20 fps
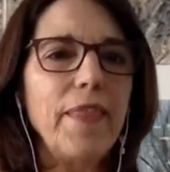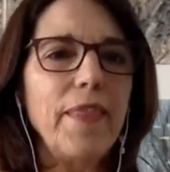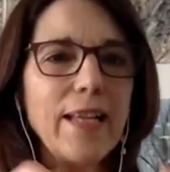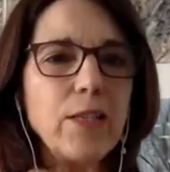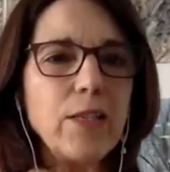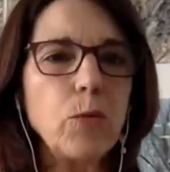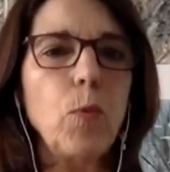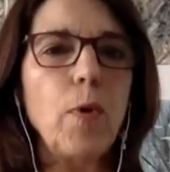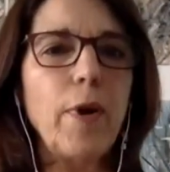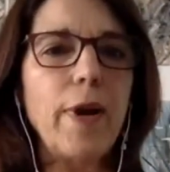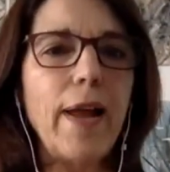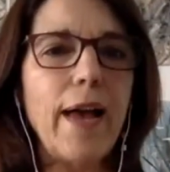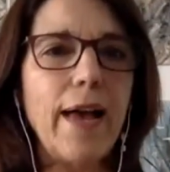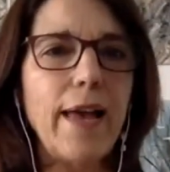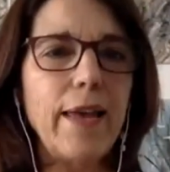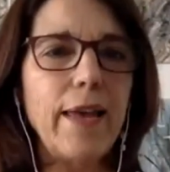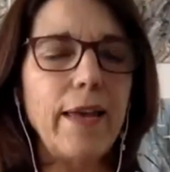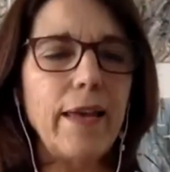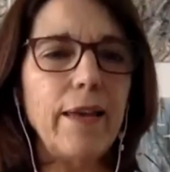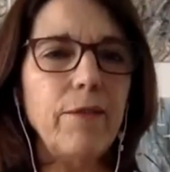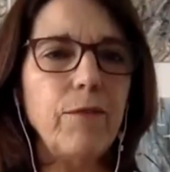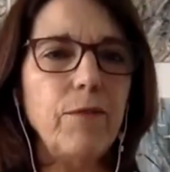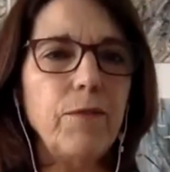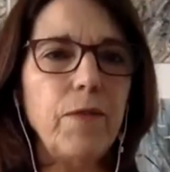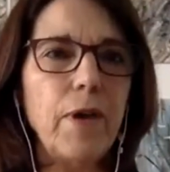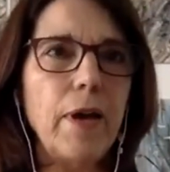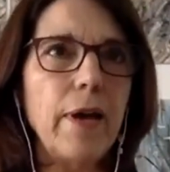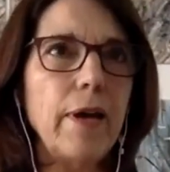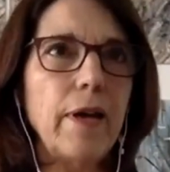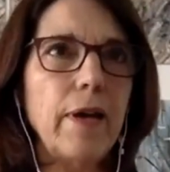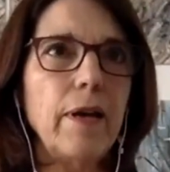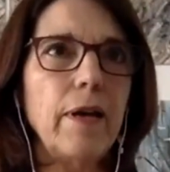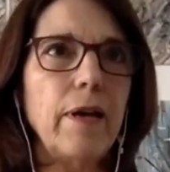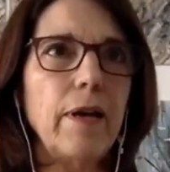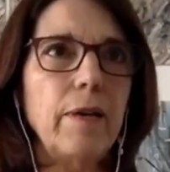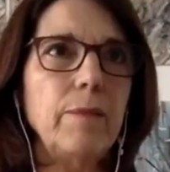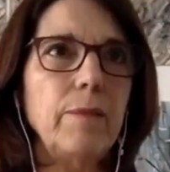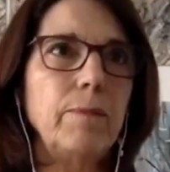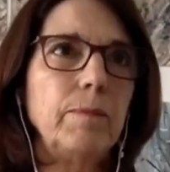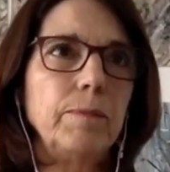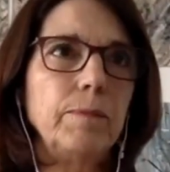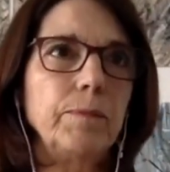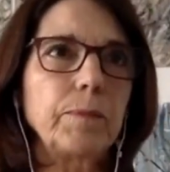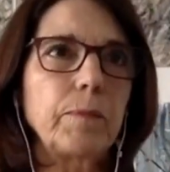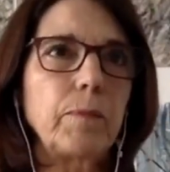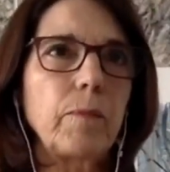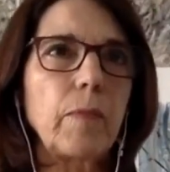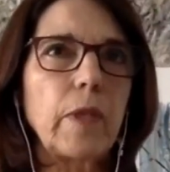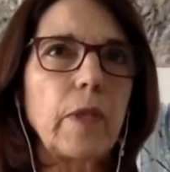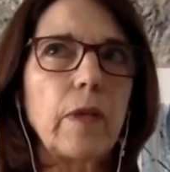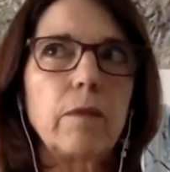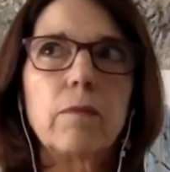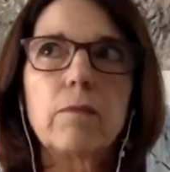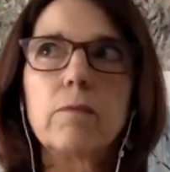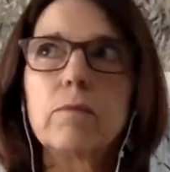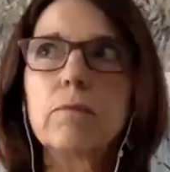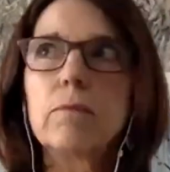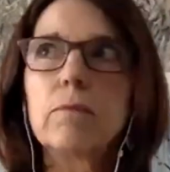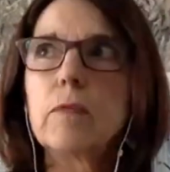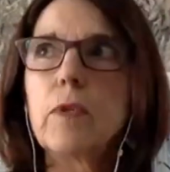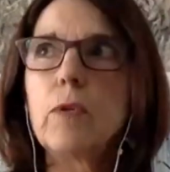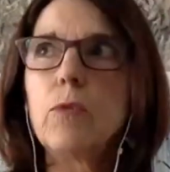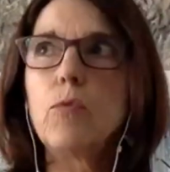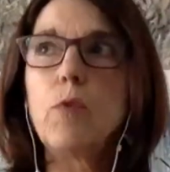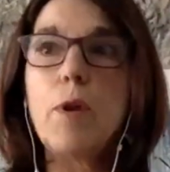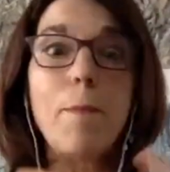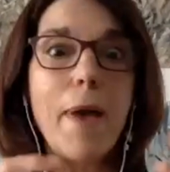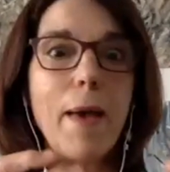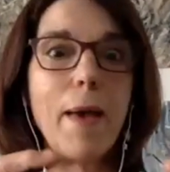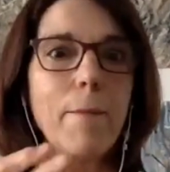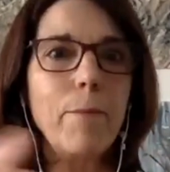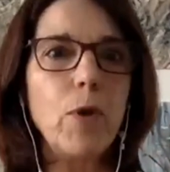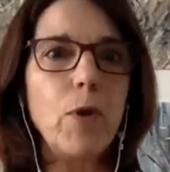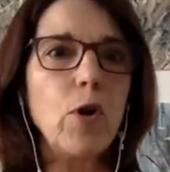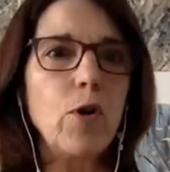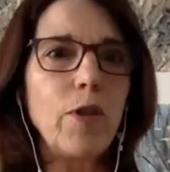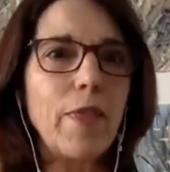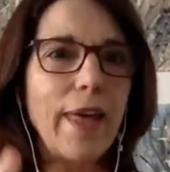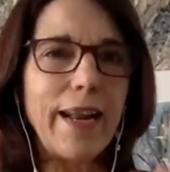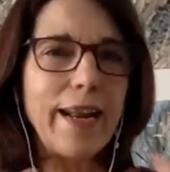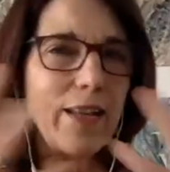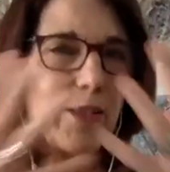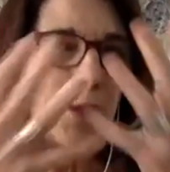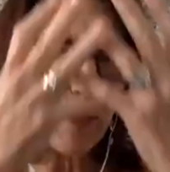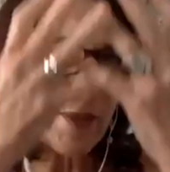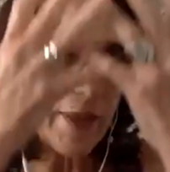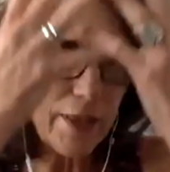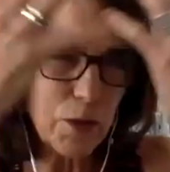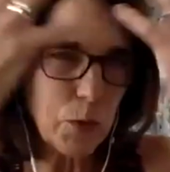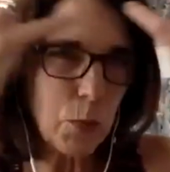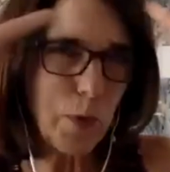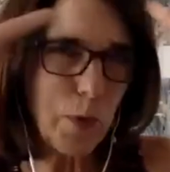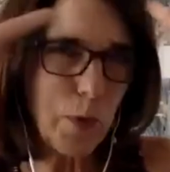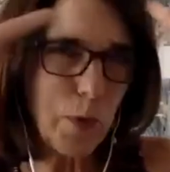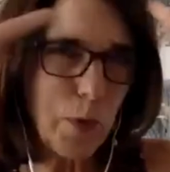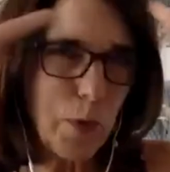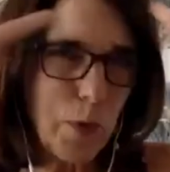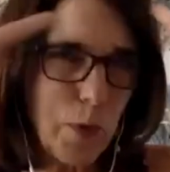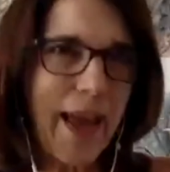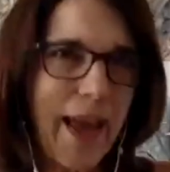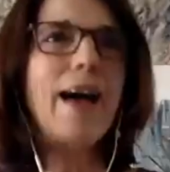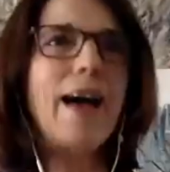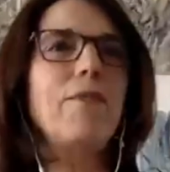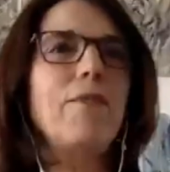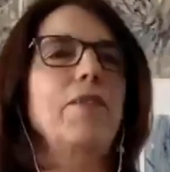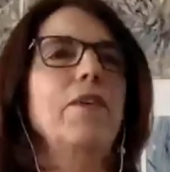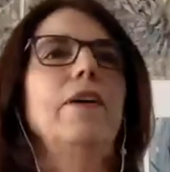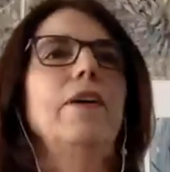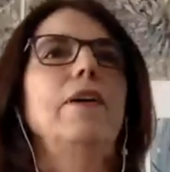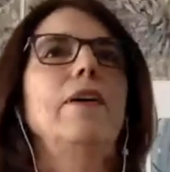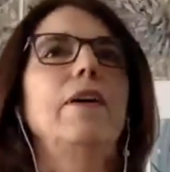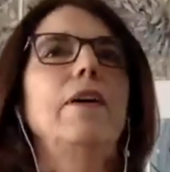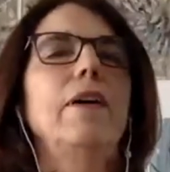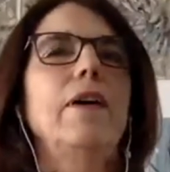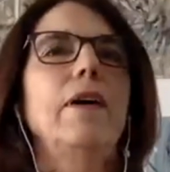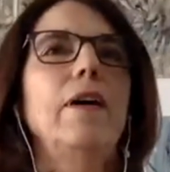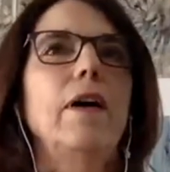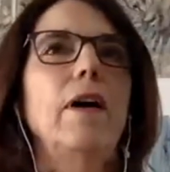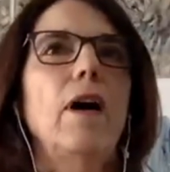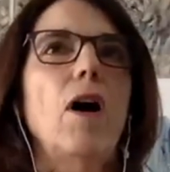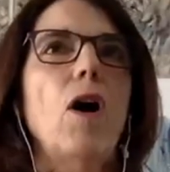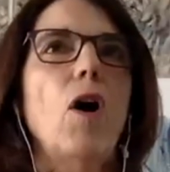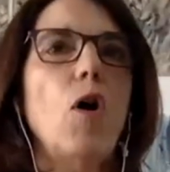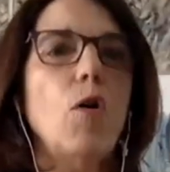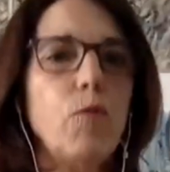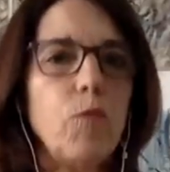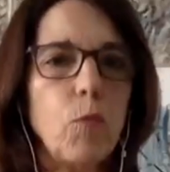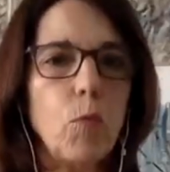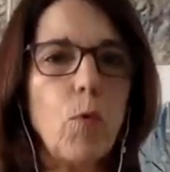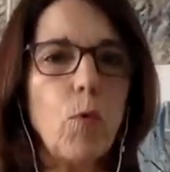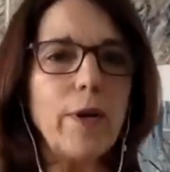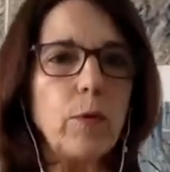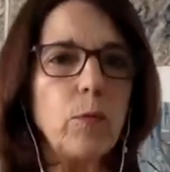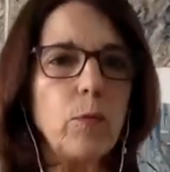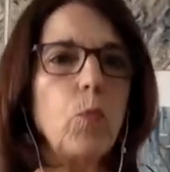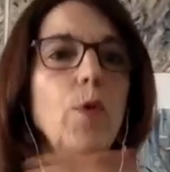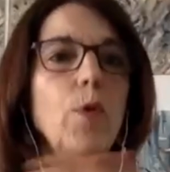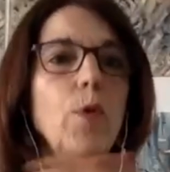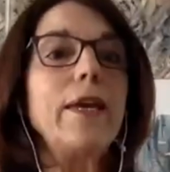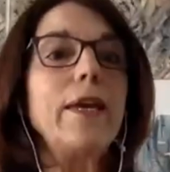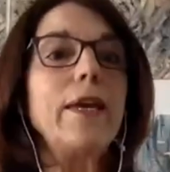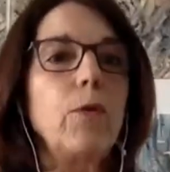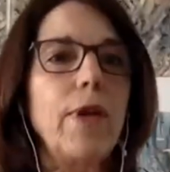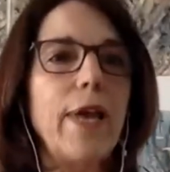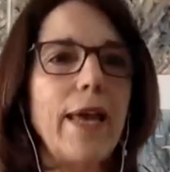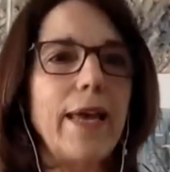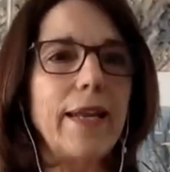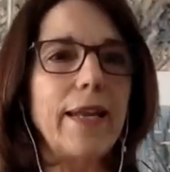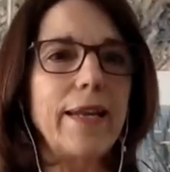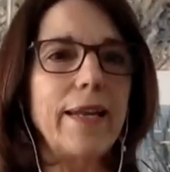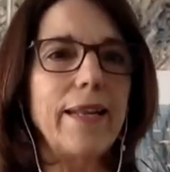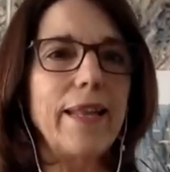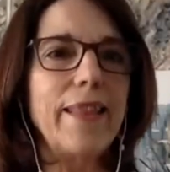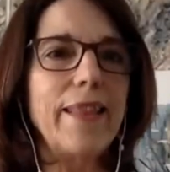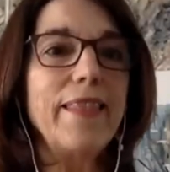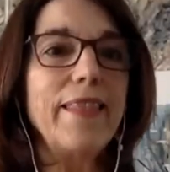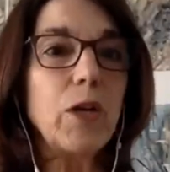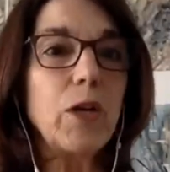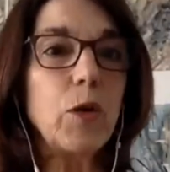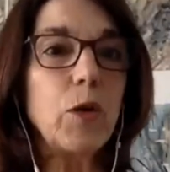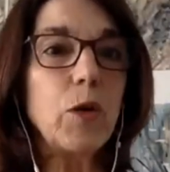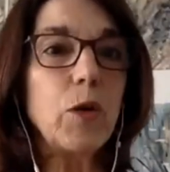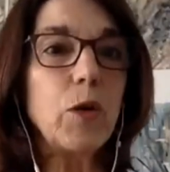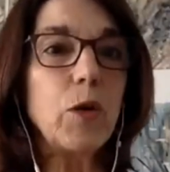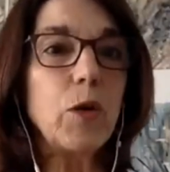That's what I uh, um, remember. That that's what I have of what we created. The